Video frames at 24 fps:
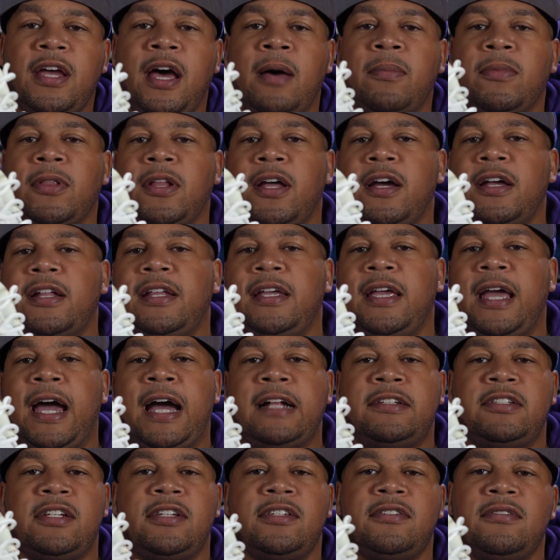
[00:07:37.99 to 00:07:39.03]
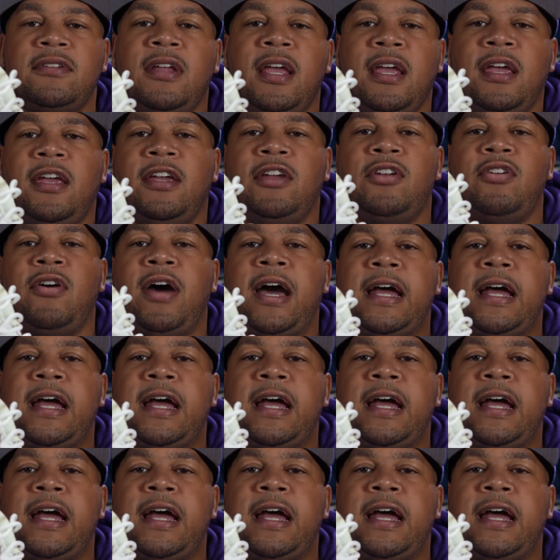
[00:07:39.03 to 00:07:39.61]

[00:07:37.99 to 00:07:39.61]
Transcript: I'm lucky, I just, you know,